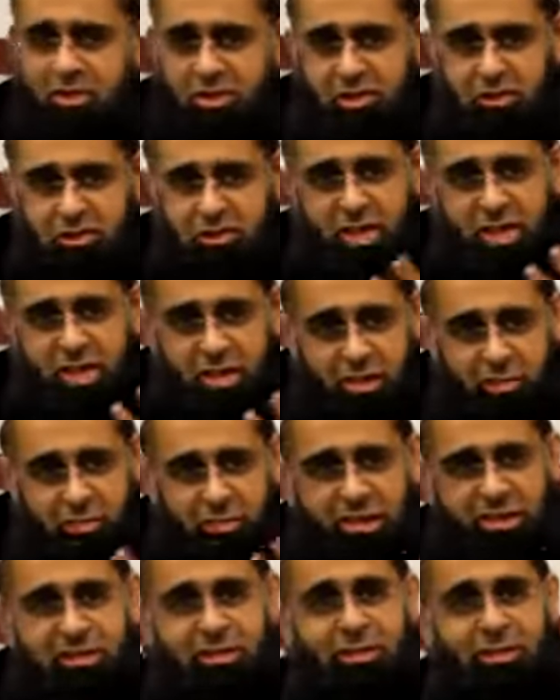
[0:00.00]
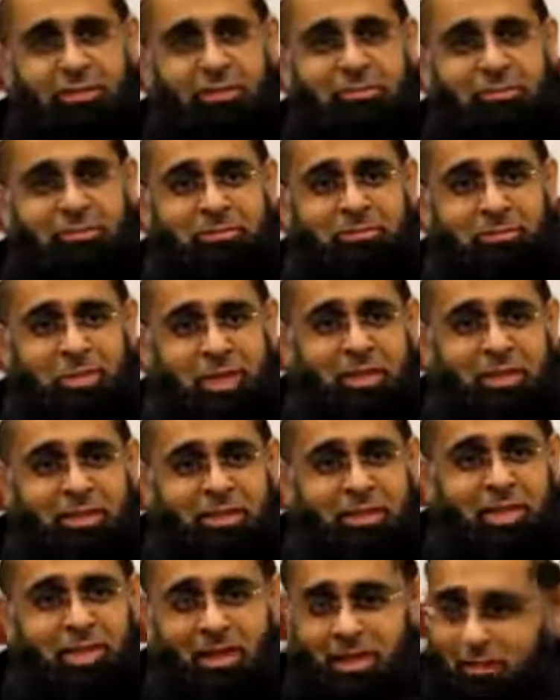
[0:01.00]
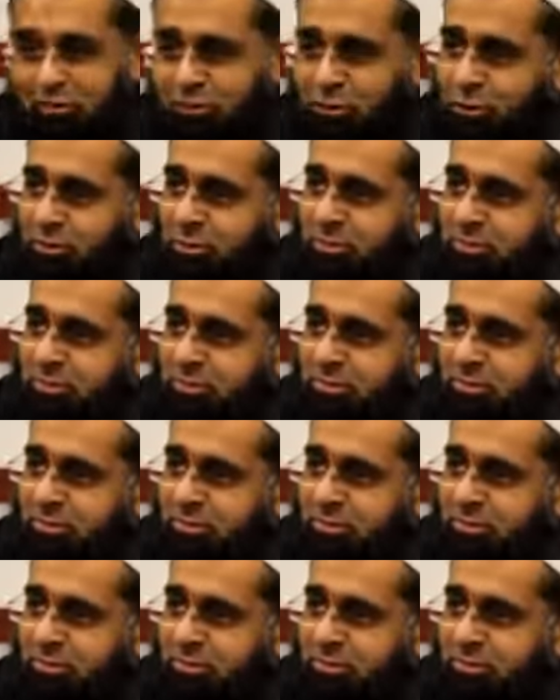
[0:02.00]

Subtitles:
Just drink the bitter pills that they give you,